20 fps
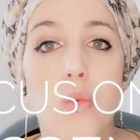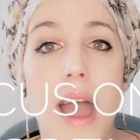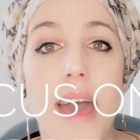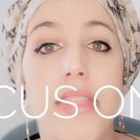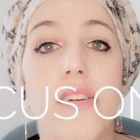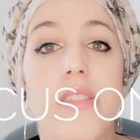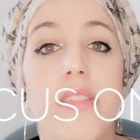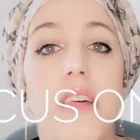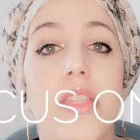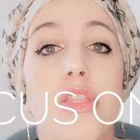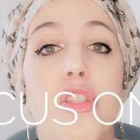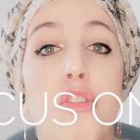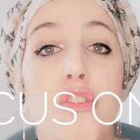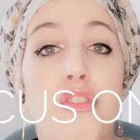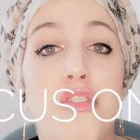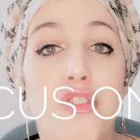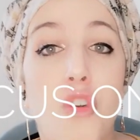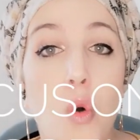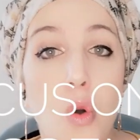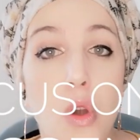rather than the
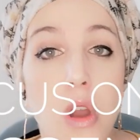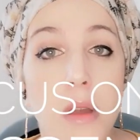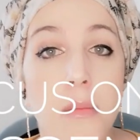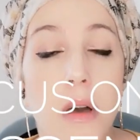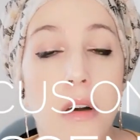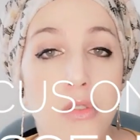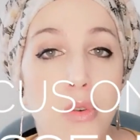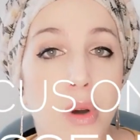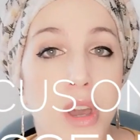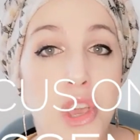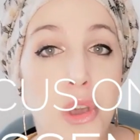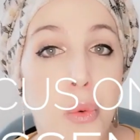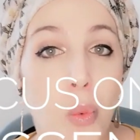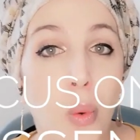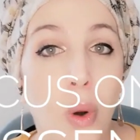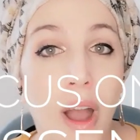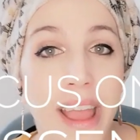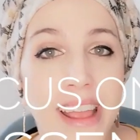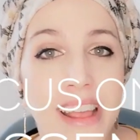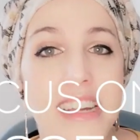form of what you
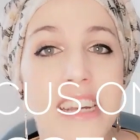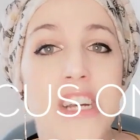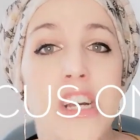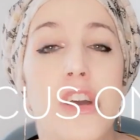want.